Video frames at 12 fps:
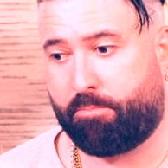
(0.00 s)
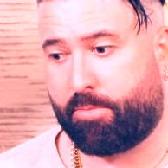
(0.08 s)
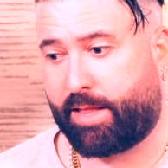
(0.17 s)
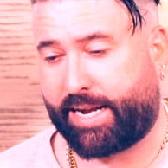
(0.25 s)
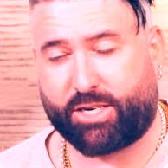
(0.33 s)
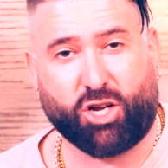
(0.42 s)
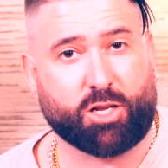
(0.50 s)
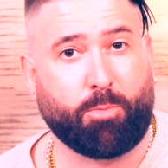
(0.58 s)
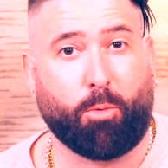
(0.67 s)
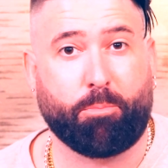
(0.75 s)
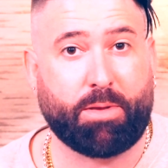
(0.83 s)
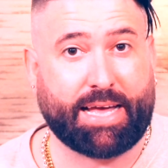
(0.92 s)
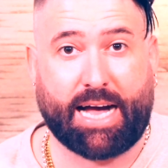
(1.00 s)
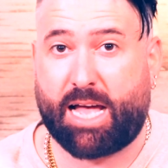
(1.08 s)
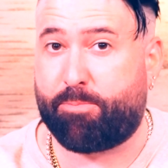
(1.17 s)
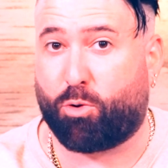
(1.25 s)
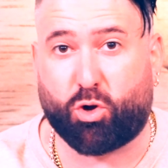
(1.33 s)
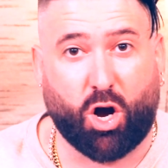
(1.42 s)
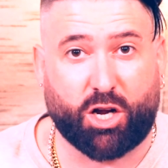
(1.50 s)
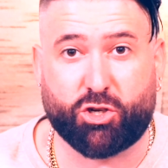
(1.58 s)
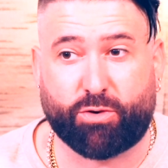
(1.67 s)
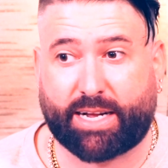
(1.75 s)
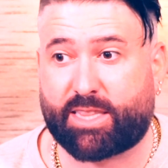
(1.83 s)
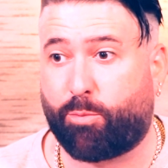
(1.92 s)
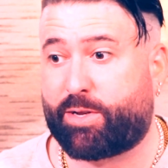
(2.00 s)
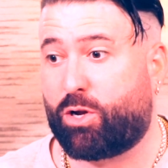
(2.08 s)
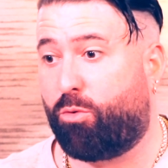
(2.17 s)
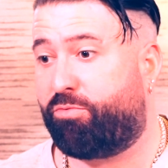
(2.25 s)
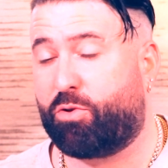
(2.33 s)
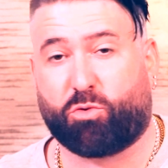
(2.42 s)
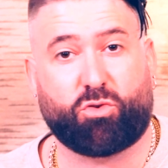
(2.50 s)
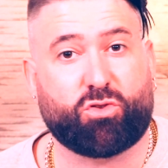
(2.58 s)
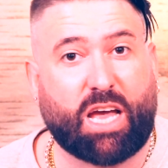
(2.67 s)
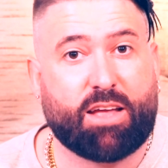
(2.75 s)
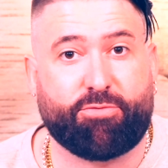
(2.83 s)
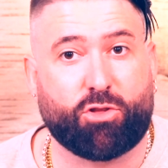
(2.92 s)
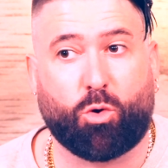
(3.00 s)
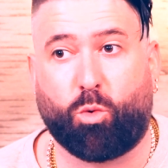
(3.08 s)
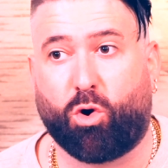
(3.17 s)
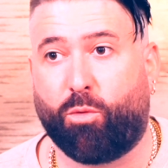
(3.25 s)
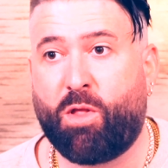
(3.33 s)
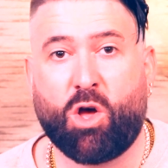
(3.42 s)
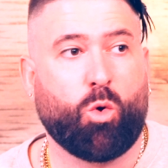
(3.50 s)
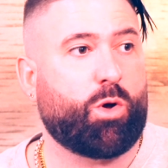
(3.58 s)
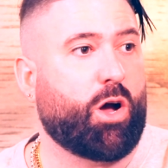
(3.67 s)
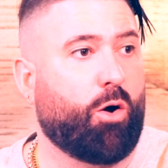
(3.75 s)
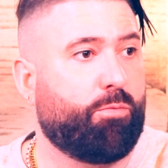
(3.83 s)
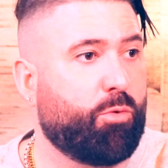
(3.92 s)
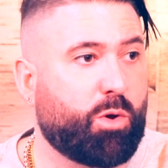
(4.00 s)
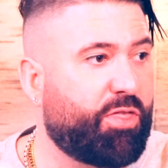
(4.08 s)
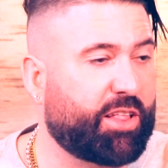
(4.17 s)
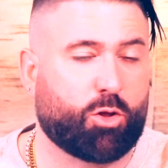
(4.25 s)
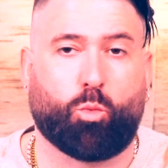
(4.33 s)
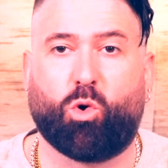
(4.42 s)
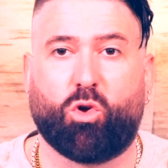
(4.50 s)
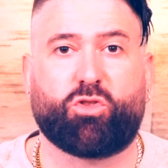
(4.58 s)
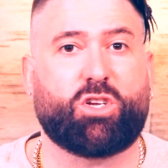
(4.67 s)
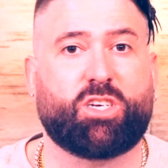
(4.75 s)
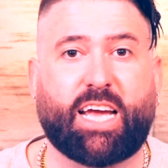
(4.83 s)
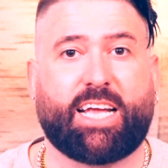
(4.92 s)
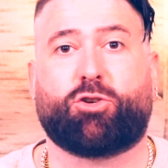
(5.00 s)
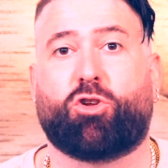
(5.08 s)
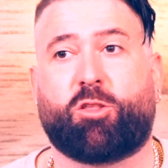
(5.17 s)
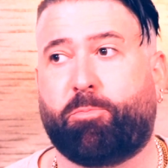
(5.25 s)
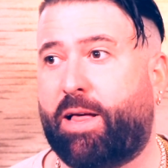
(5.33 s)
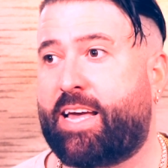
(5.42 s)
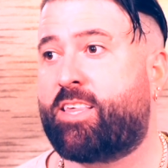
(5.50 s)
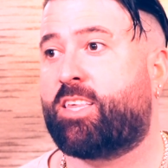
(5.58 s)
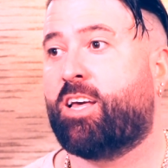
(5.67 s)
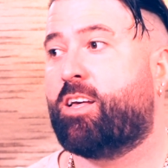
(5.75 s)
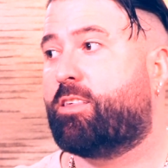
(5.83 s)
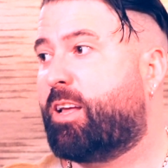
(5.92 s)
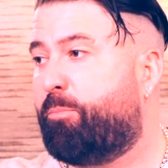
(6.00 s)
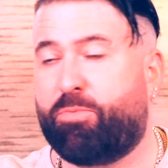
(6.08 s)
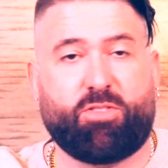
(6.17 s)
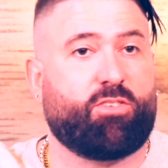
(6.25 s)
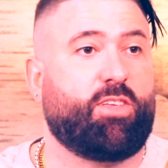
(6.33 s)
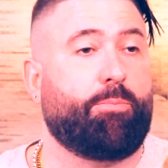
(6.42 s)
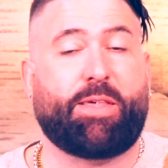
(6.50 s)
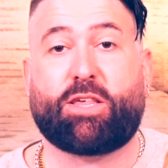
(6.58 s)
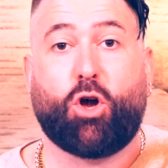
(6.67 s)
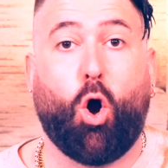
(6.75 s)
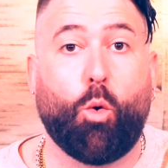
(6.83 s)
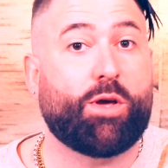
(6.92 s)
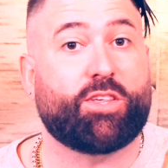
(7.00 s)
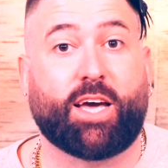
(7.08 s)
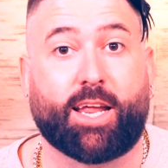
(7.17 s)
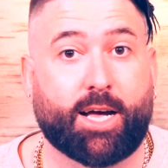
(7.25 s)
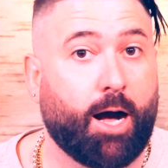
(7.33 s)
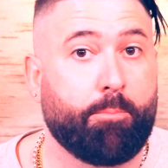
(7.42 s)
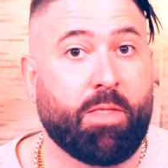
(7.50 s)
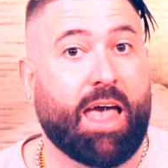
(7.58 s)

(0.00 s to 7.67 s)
Like I talked about, being a hypochondriac, that we don't feel safe in the world. We think the world's a dangerous place. Something's always going to